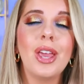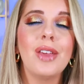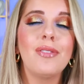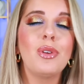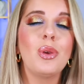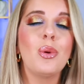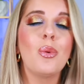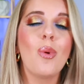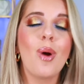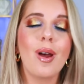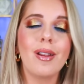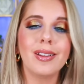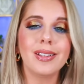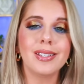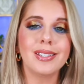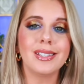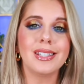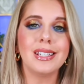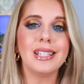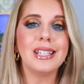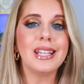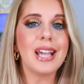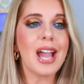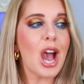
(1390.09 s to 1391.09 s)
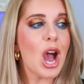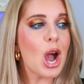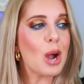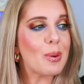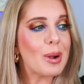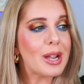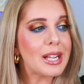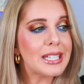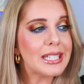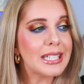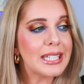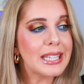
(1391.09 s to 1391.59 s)
if you want to see how
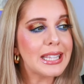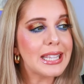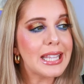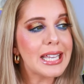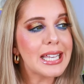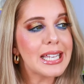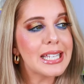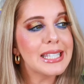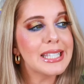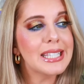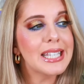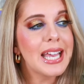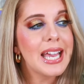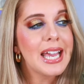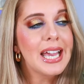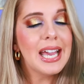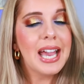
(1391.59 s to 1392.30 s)
I did this,